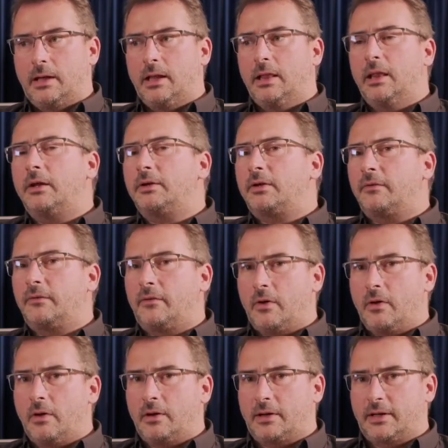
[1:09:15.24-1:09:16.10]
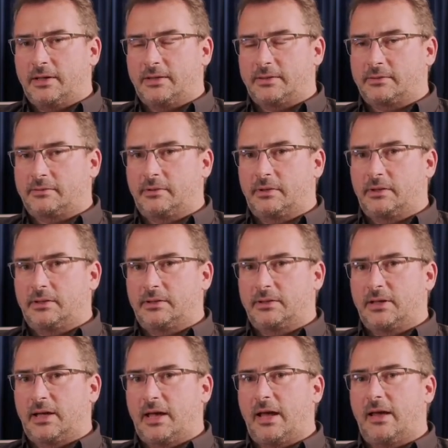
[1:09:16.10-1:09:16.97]
A lot of
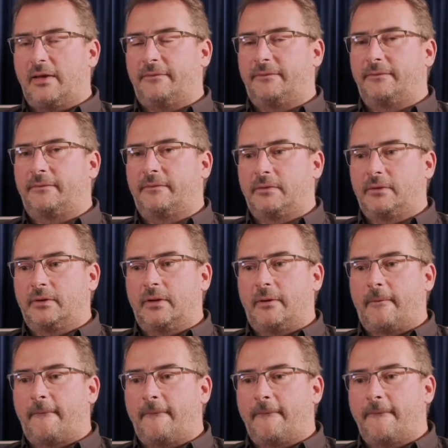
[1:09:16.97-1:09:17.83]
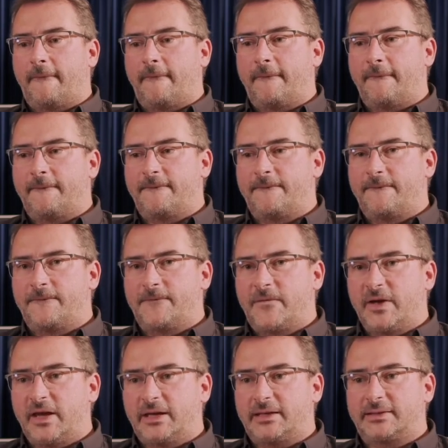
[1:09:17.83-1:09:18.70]
orchestra have a
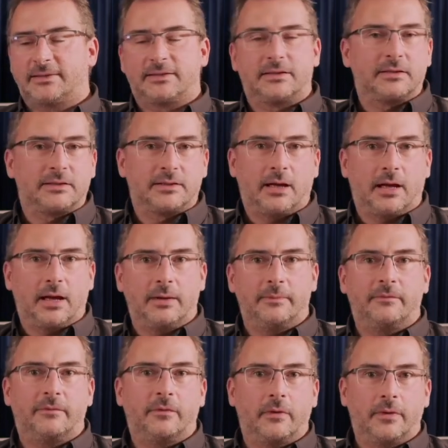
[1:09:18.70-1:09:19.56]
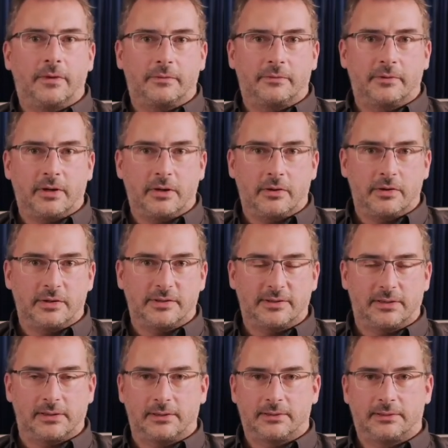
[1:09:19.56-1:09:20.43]
fixed time for the
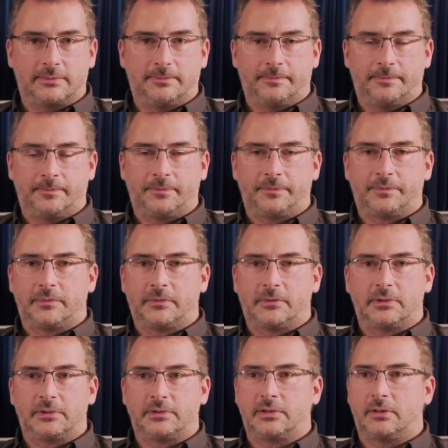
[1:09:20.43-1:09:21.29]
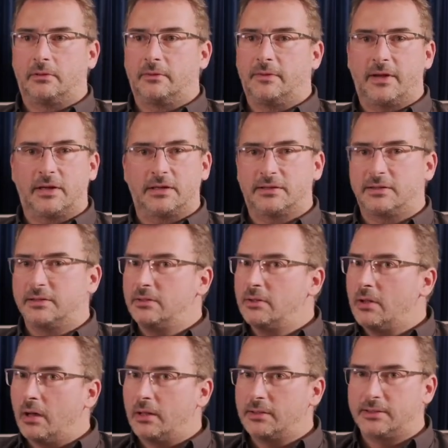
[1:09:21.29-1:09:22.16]
rehearsal, so there's
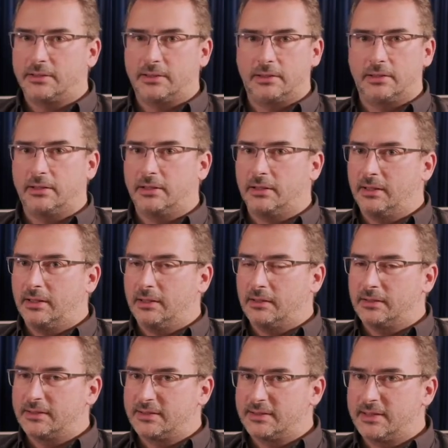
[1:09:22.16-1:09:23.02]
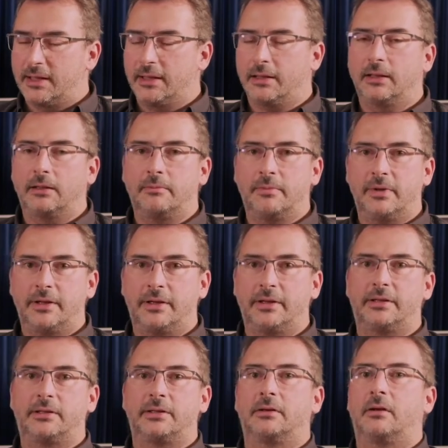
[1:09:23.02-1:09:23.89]
not a single
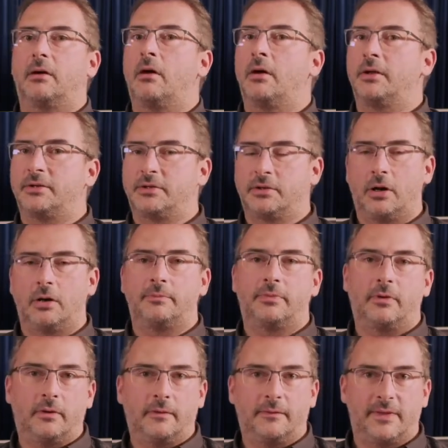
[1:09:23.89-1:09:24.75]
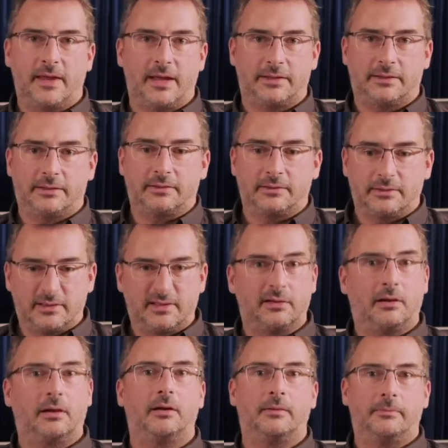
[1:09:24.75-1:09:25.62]
minute on top of that
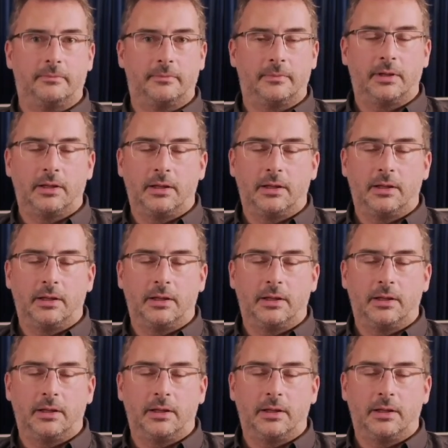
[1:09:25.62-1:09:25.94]
time.